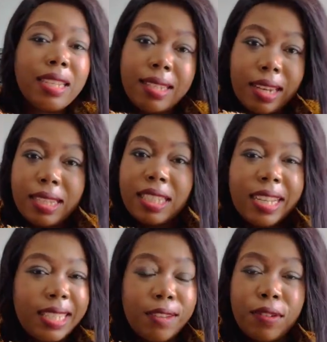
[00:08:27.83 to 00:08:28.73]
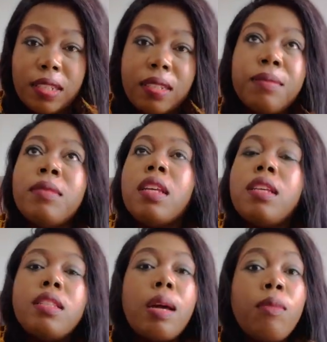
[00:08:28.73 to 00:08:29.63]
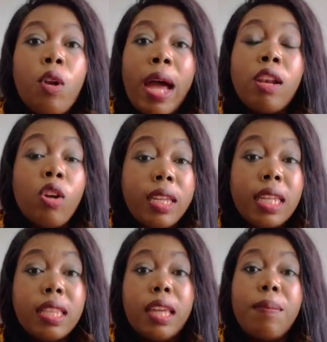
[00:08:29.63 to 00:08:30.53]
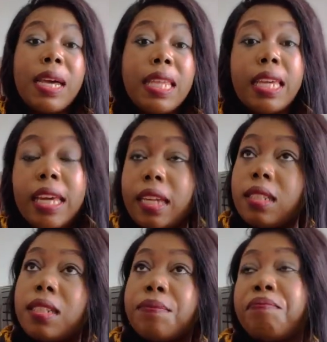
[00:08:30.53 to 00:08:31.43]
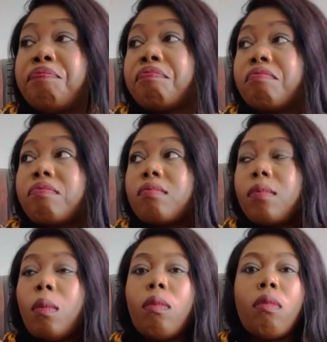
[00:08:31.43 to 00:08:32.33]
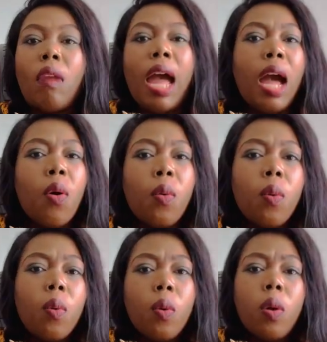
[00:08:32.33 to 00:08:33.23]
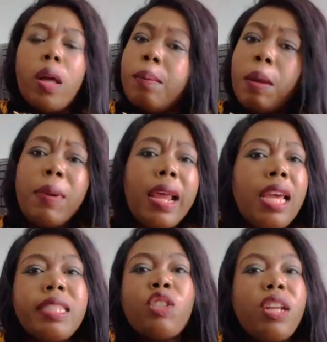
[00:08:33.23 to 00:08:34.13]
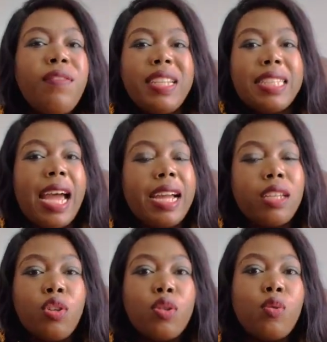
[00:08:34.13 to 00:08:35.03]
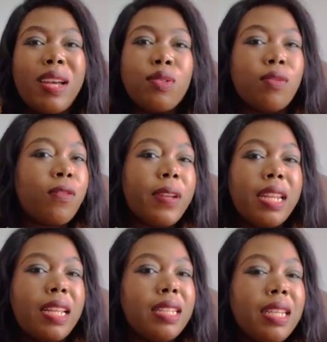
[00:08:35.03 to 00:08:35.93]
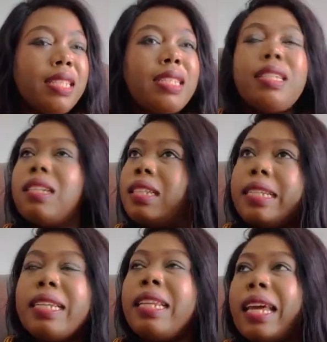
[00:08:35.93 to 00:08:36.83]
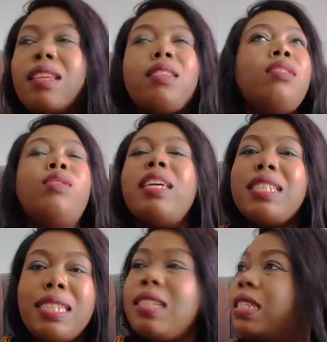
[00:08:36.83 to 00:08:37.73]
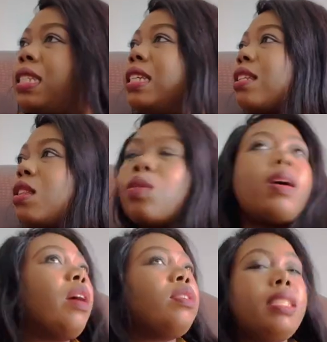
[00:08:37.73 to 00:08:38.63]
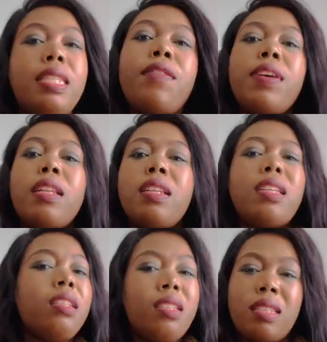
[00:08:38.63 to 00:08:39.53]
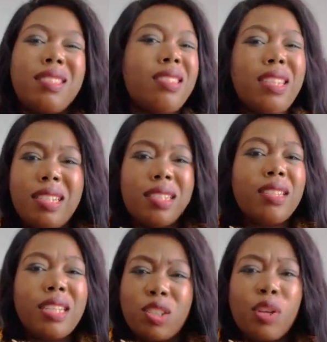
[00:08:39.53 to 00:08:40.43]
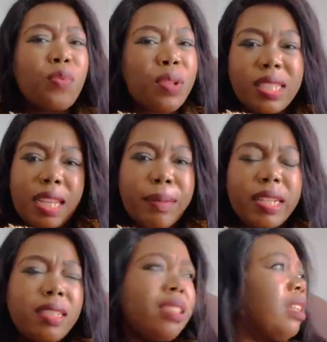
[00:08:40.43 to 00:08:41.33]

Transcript: Let's just leave it. So I'm unlocking there by the gate. How? People, it's not even dark. You know, towards Good Friday, it's still like you can still see throughout 7. It's not winter, man.